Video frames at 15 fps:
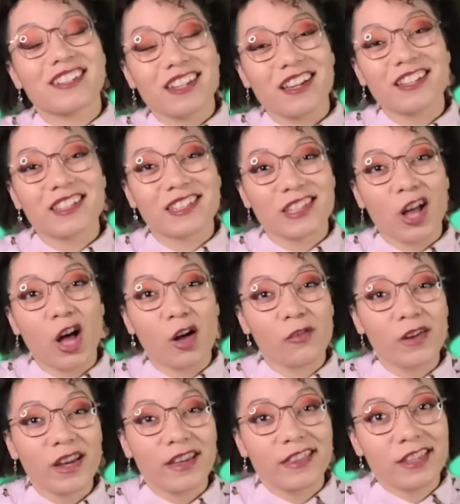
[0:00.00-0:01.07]
it does
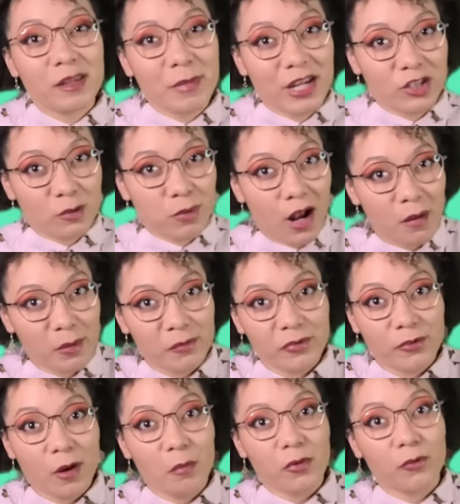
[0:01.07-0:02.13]
solve the major
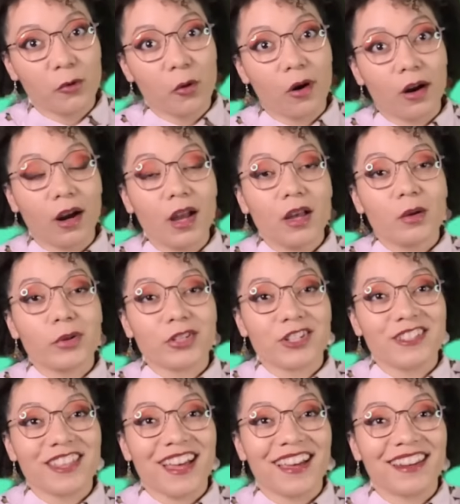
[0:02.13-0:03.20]
problem from before,
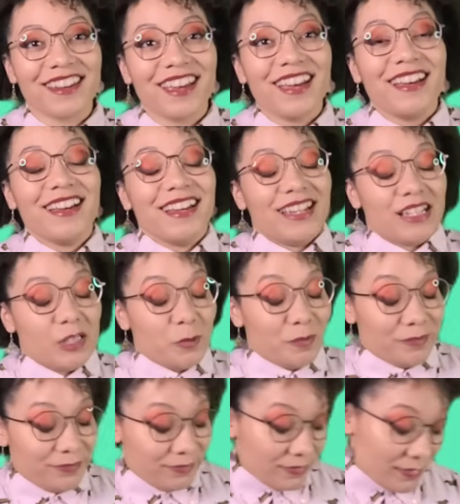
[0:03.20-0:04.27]
which is that
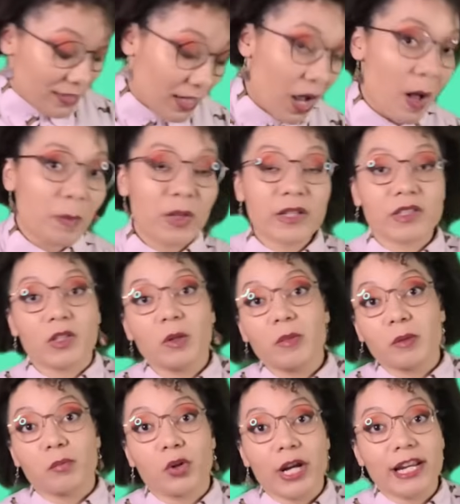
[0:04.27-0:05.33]
complex
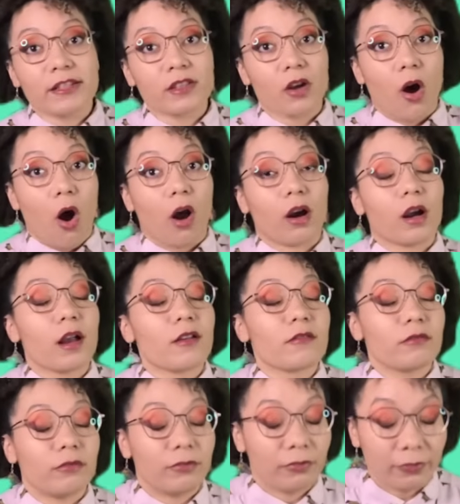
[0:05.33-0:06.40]
human brains are
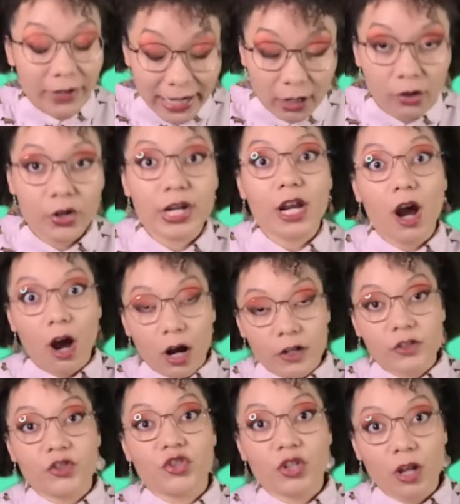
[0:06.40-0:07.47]
very
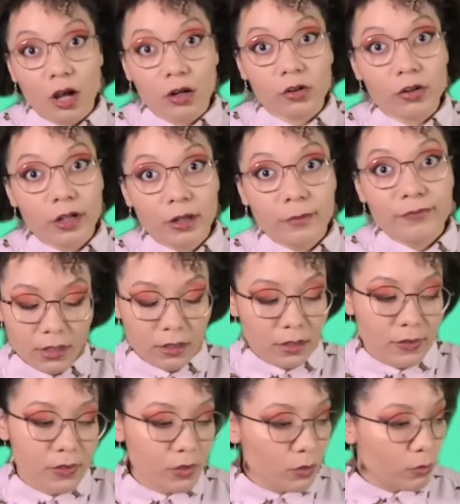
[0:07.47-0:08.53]
oxygen hungry.
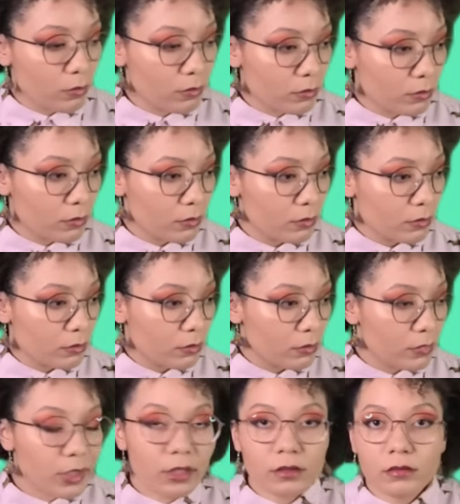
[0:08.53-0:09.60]
So
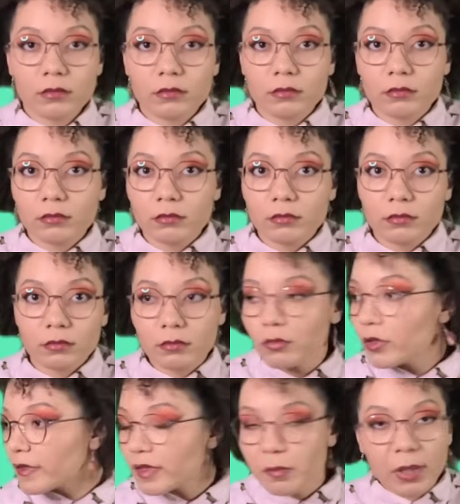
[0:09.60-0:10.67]
then
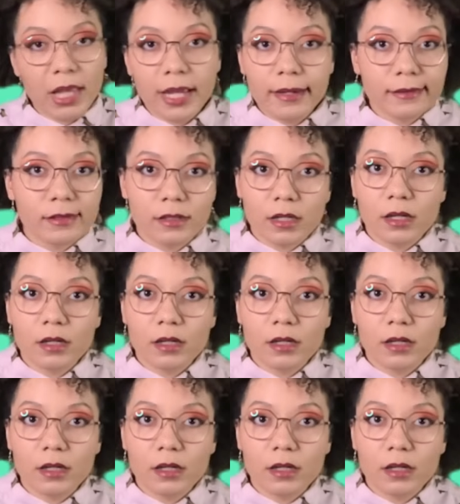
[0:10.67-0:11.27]
what's the plan,